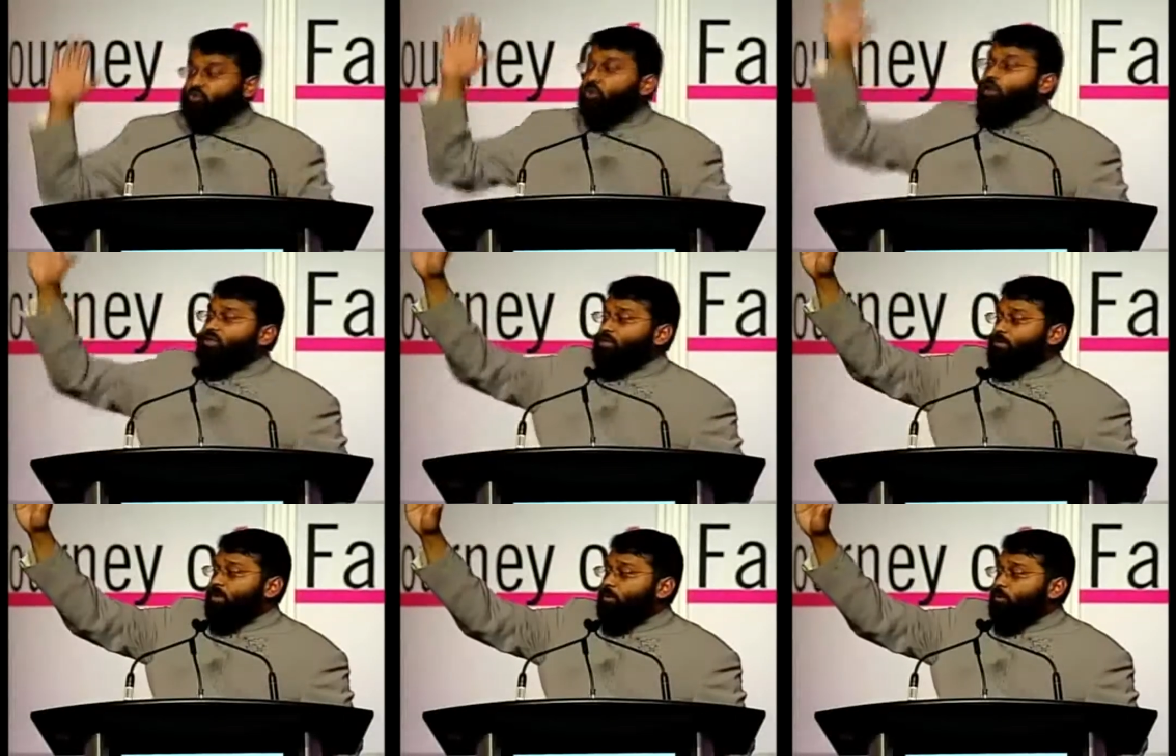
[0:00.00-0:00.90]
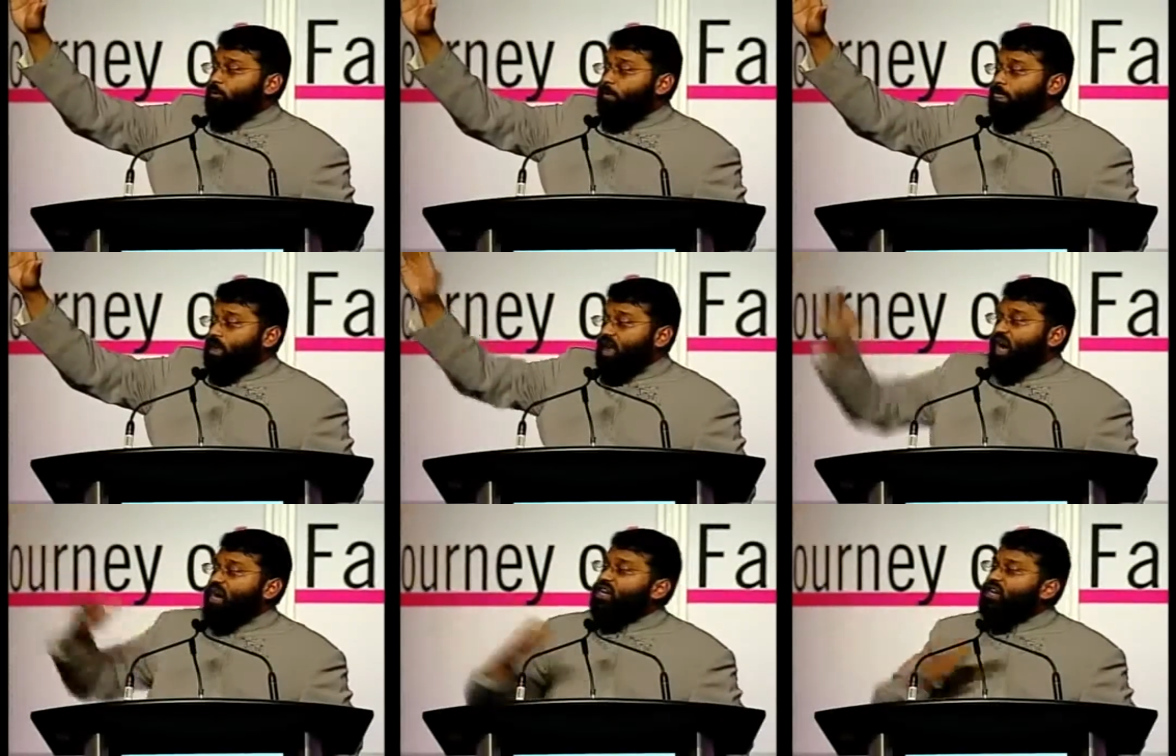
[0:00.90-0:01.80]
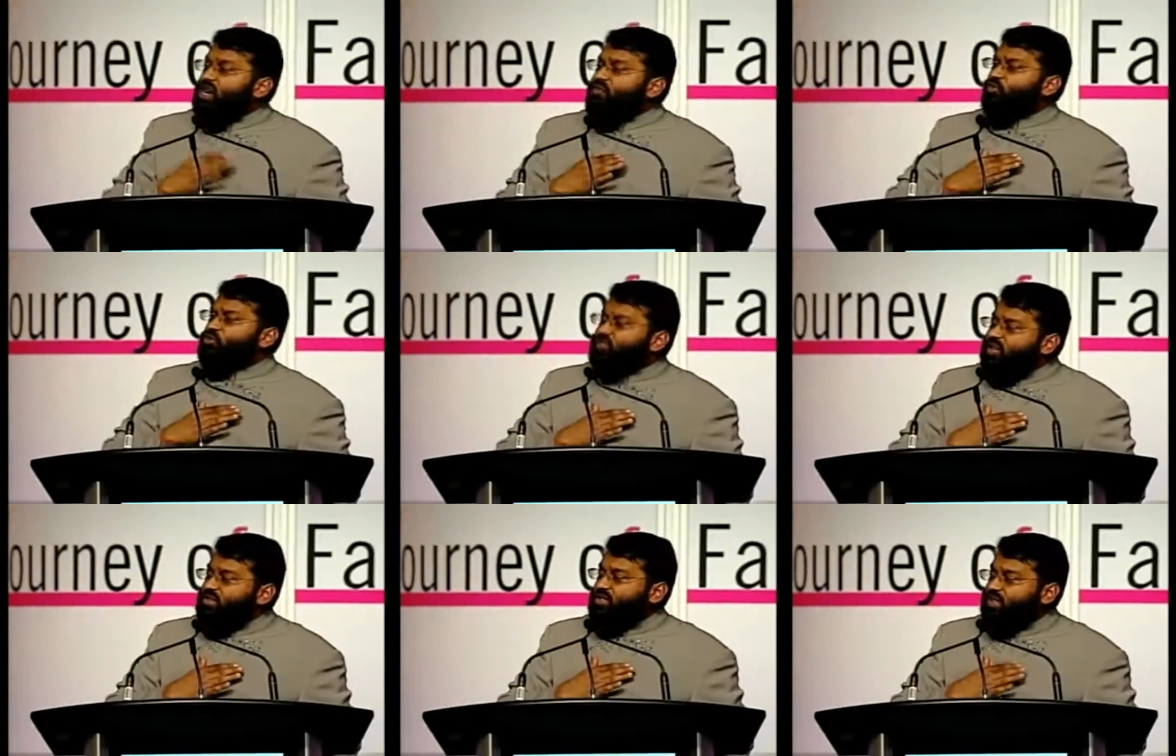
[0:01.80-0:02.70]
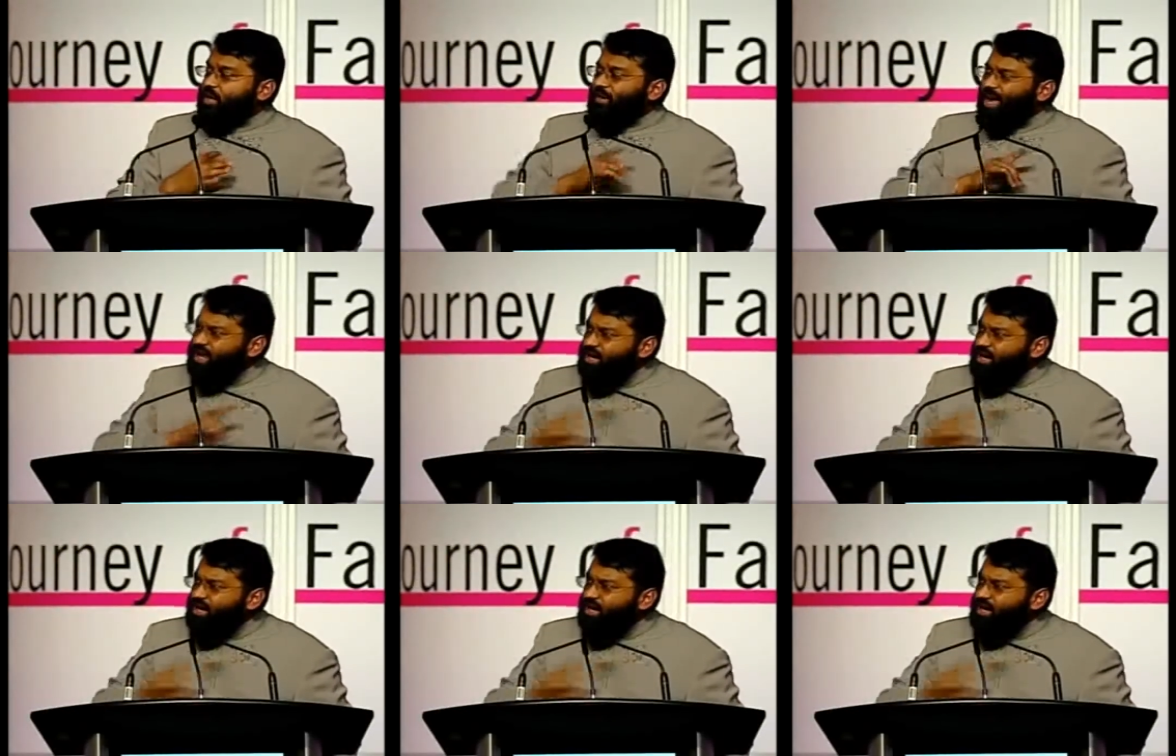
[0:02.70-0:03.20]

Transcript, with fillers: exalted be you. I never said to them